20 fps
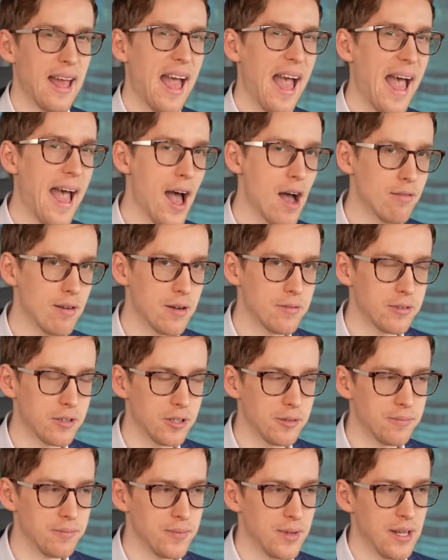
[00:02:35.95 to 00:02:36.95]

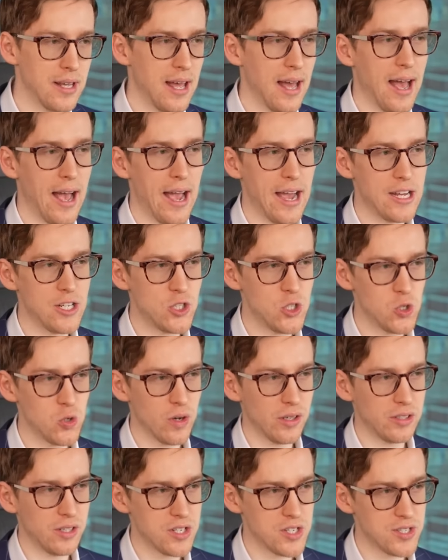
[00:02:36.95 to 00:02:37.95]
However, I do
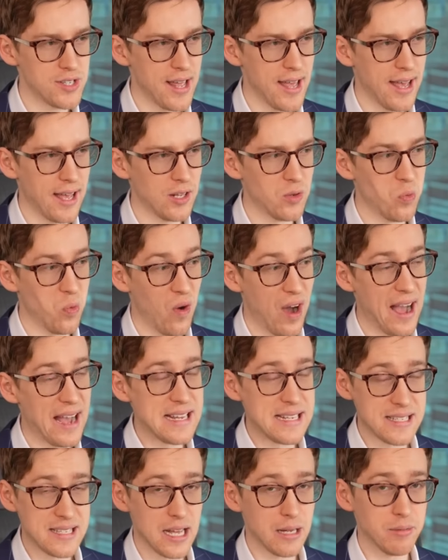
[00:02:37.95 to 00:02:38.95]
understand why
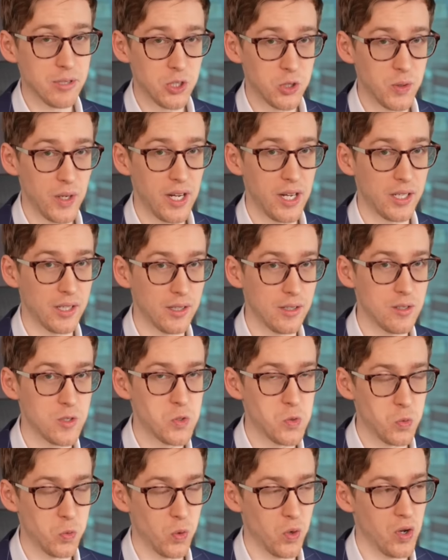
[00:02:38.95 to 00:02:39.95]
some
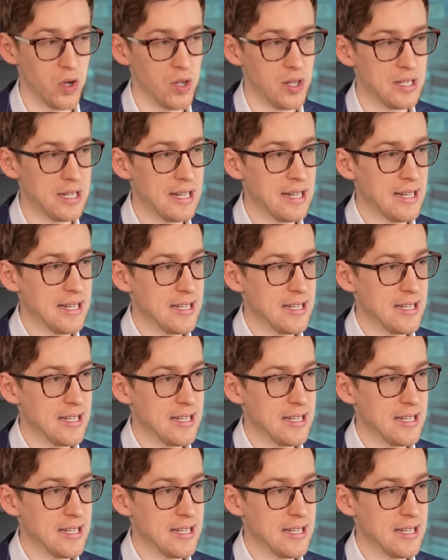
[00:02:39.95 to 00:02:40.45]
traders would